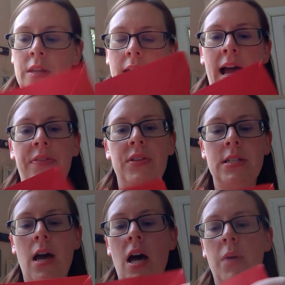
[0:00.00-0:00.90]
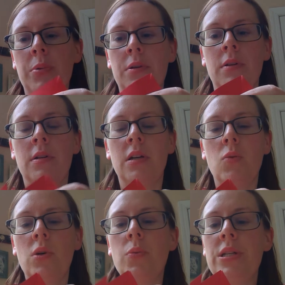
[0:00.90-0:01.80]
at the top. And
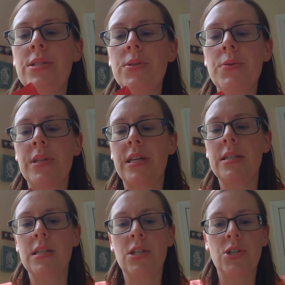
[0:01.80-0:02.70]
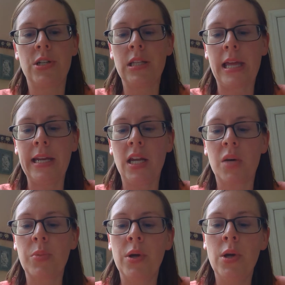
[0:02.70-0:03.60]
when we do this, it should line
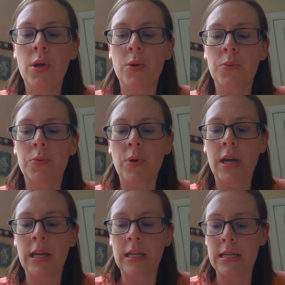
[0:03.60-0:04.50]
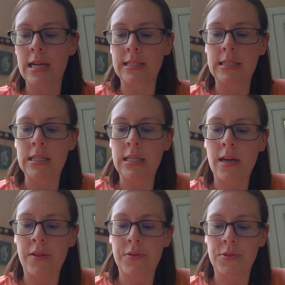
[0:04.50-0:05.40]
up right next to the
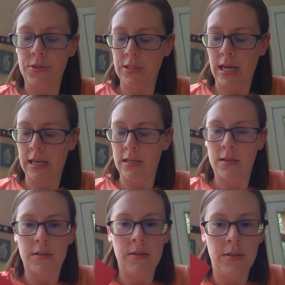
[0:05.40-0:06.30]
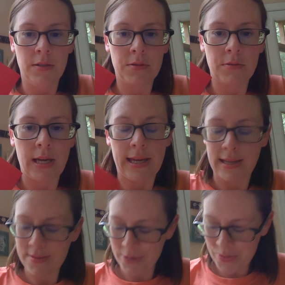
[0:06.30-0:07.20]
other side. Okay,
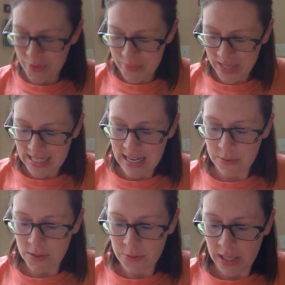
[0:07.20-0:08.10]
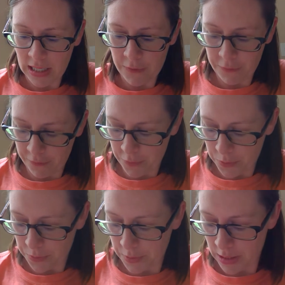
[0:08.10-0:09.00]
I'm going to put mine down so I can
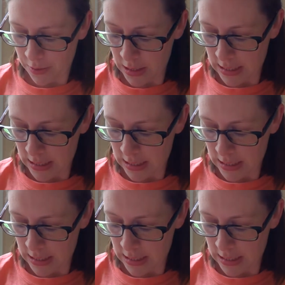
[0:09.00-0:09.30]
fold it on the